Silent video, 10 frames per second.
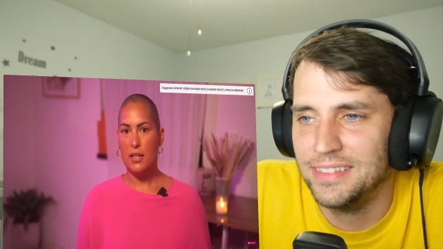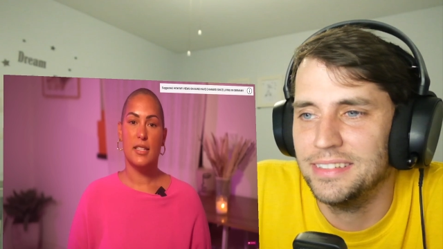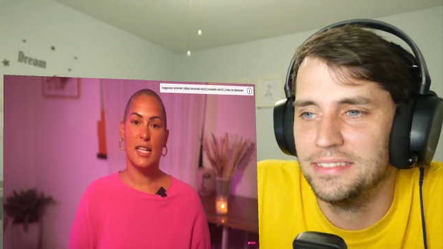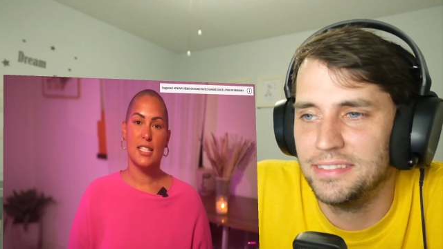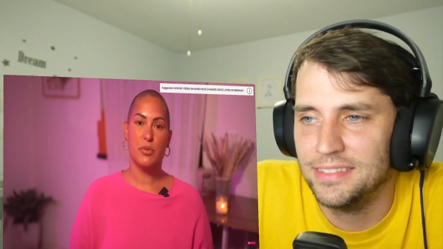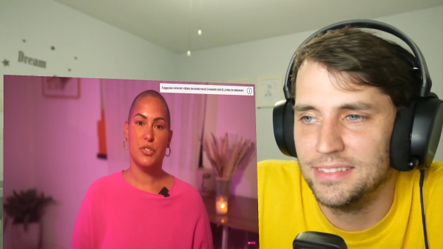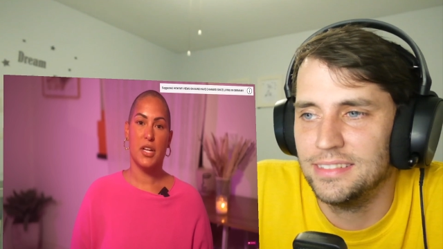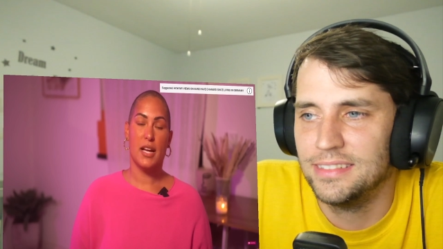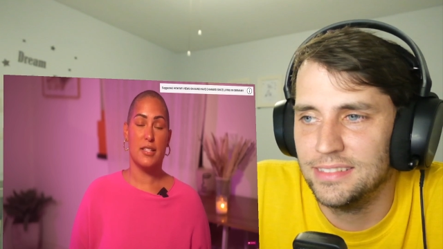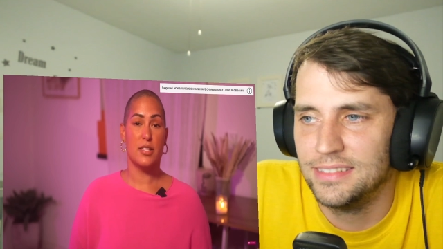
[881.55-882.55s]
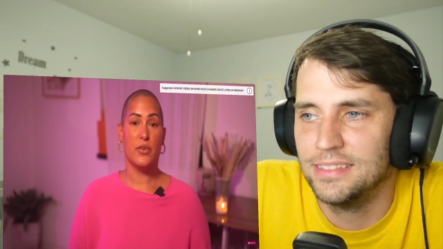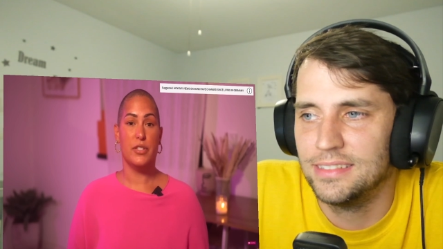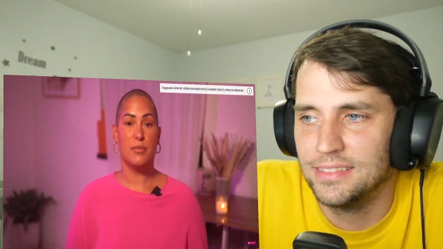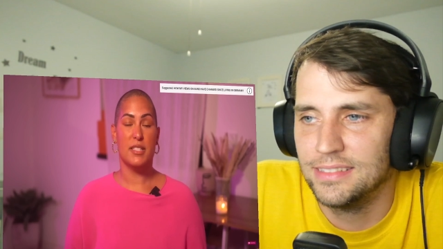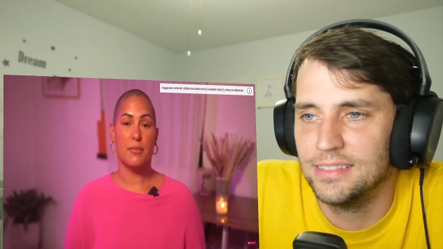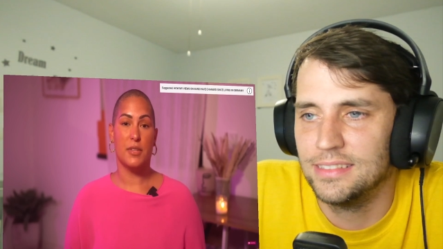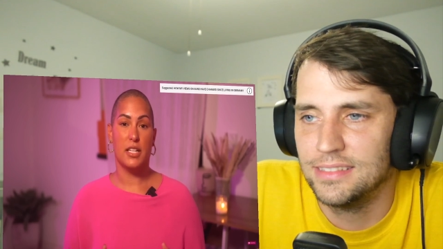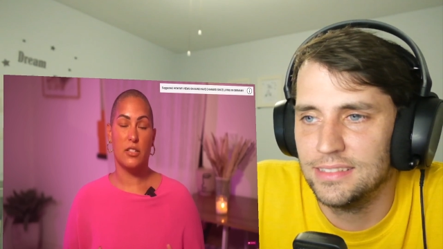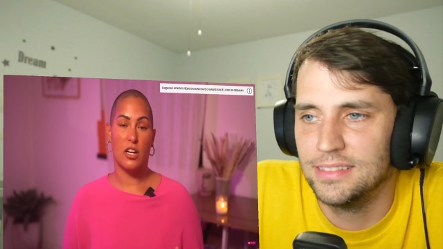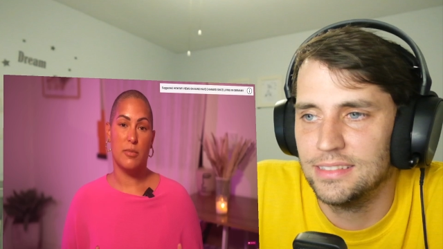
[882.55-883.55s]
Speaker 1: The next point, you guys, is going to be something I
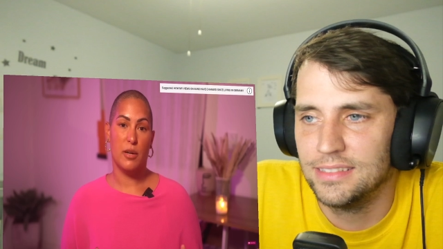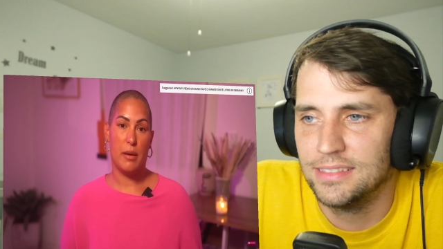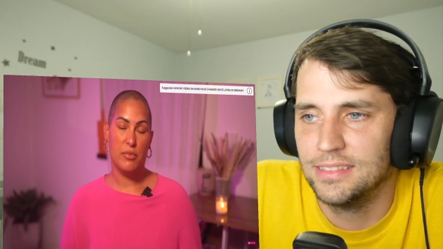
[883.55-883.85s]
talked about in my